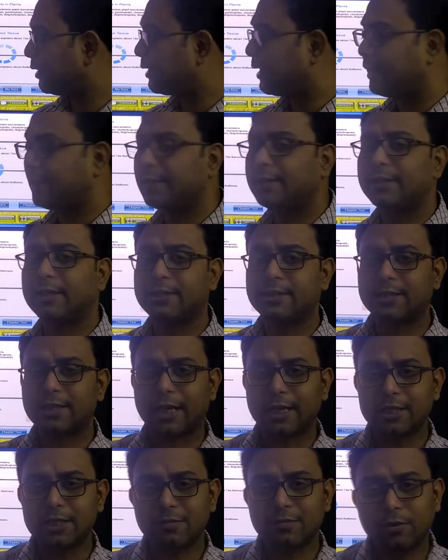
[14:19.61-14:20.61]
that in the
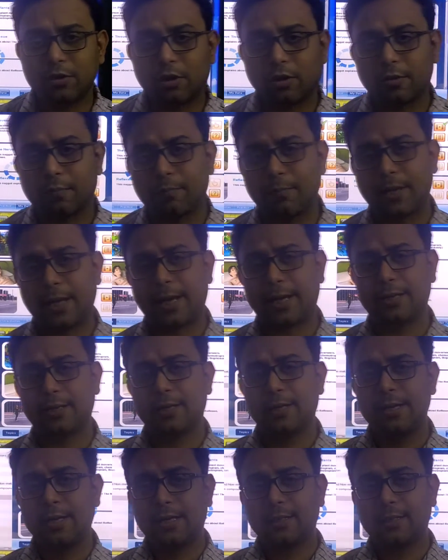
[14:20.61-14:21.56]
touch me not plant,